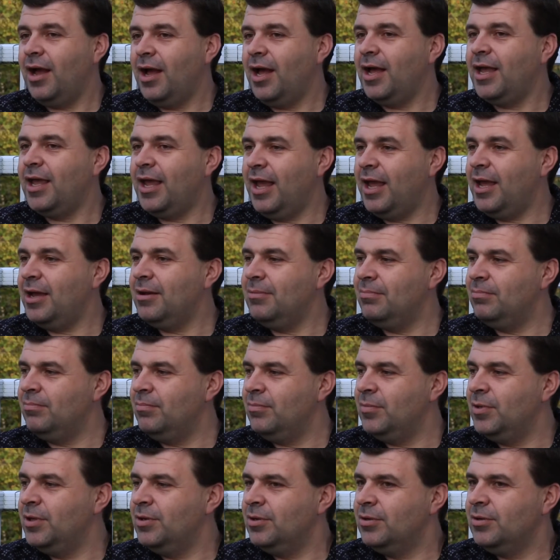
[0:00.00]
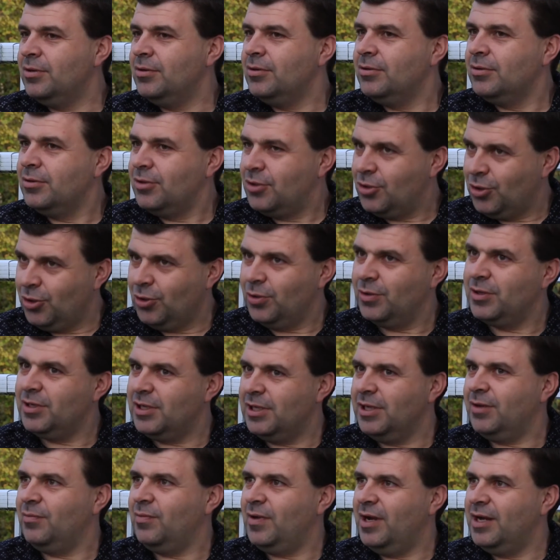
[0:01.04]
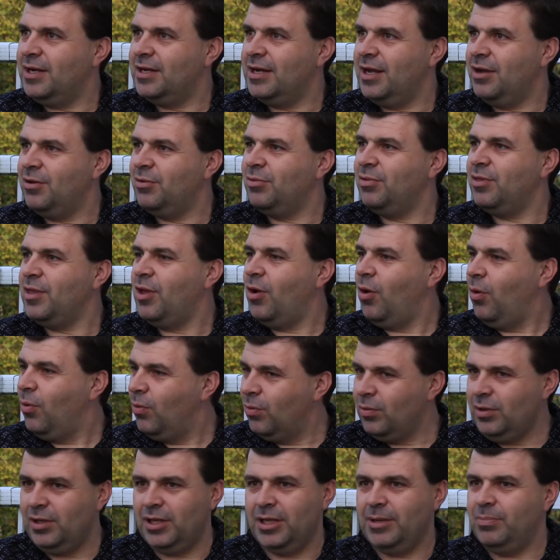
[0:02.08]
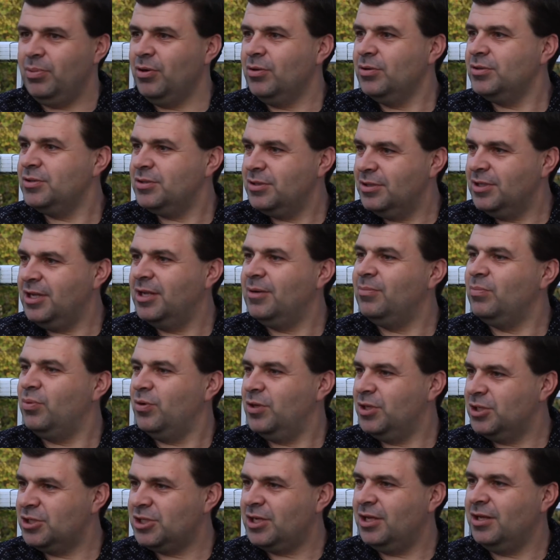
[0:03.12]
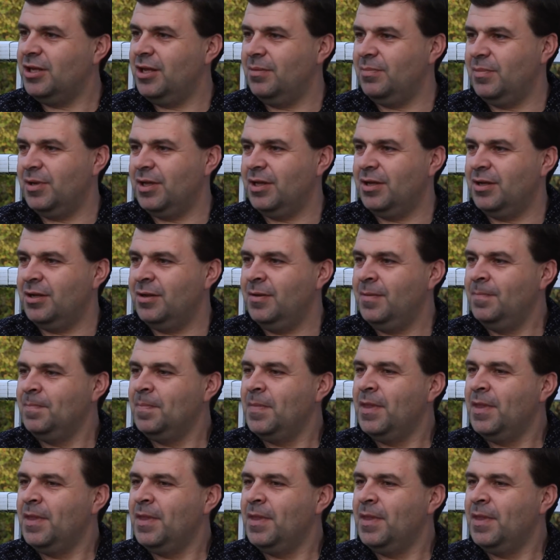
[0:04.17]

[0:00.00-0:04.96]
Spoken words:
I am currently right now the only person in British Columbia